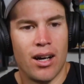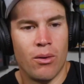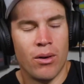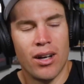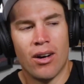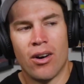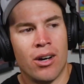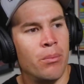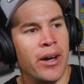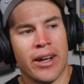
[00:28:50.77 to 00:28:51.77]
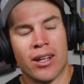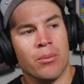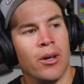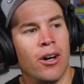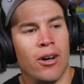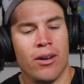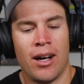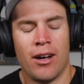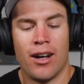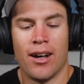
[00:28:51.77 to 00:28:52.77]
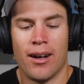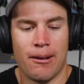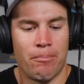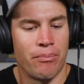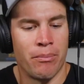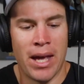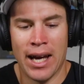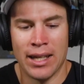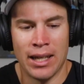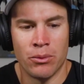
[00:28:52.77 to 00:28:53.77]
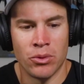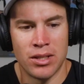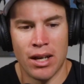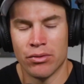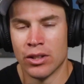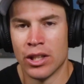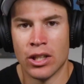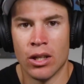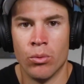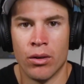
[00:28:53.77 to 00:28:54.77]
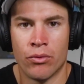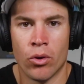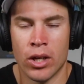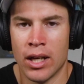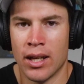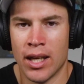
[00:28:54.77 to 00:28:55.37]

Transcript: what a heartbreaker, bro. Man, that was definitely a good one for you.